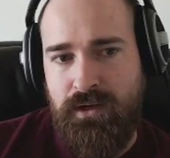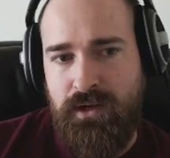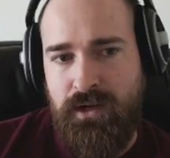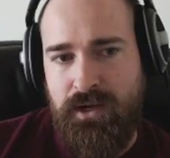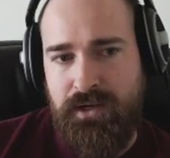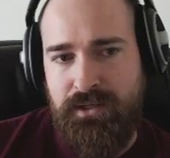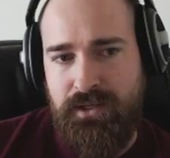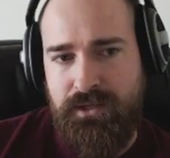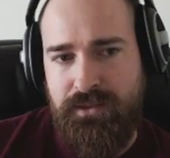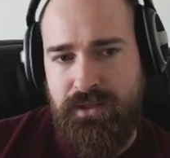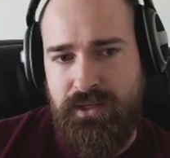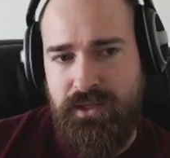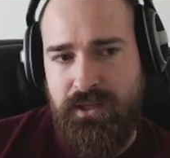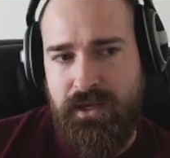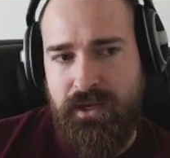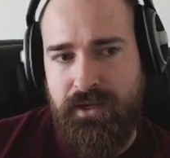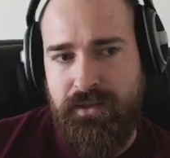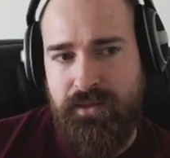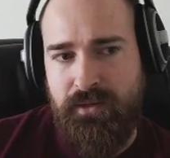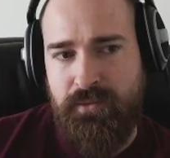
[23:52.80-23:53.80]
I, I think,
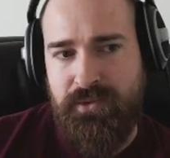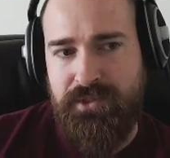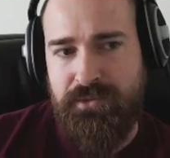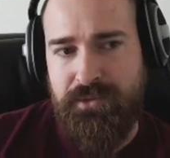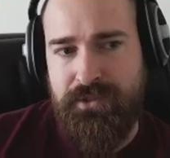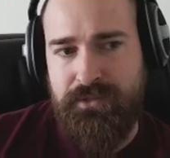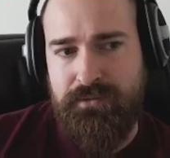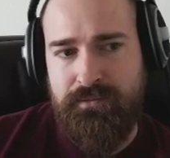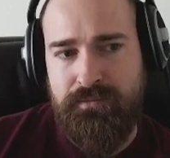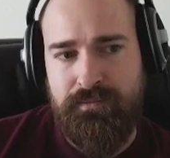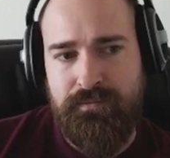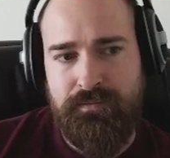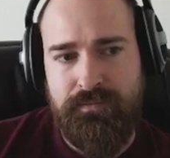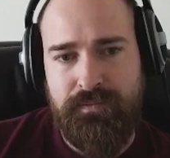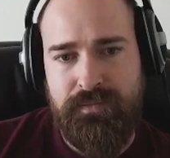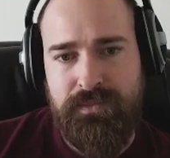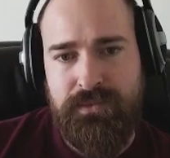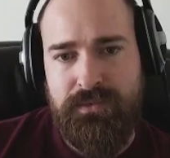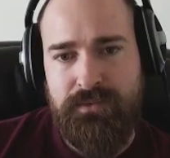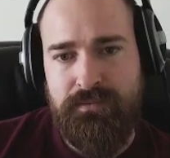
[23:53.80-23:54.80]
yeah, I think we do it.
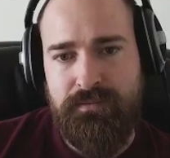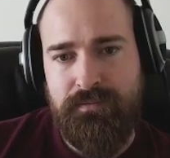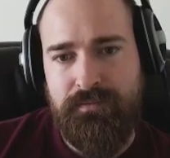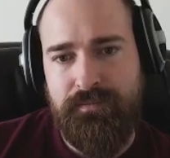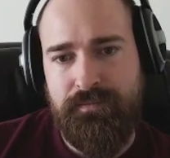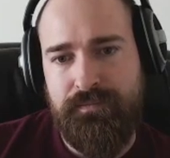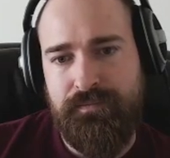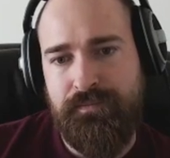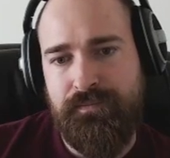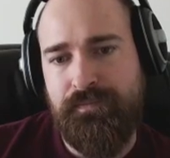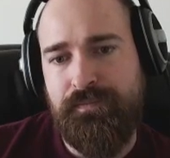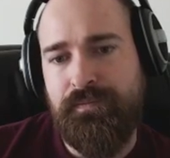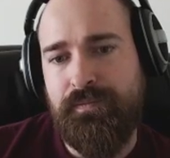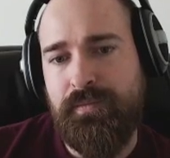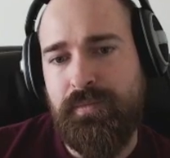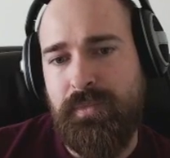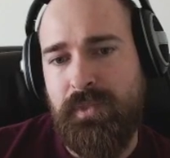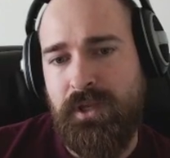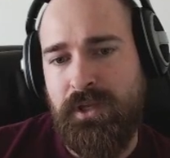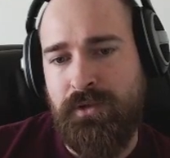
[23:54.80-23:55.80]

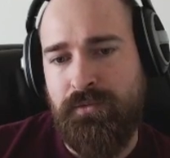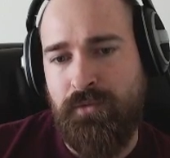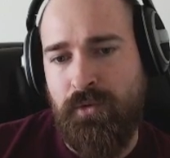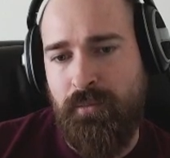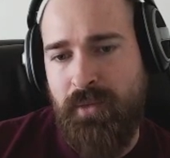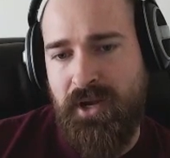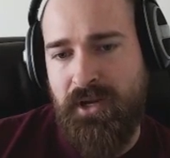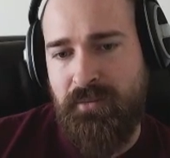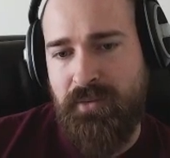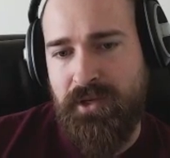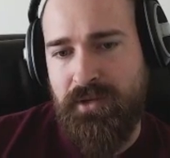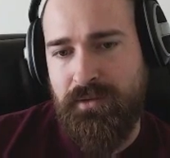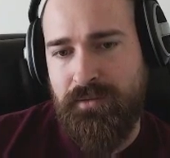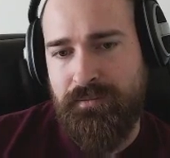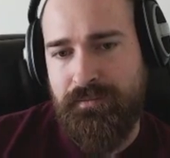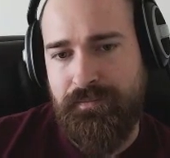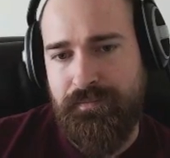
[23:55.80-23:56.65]
Thank you for reminding me.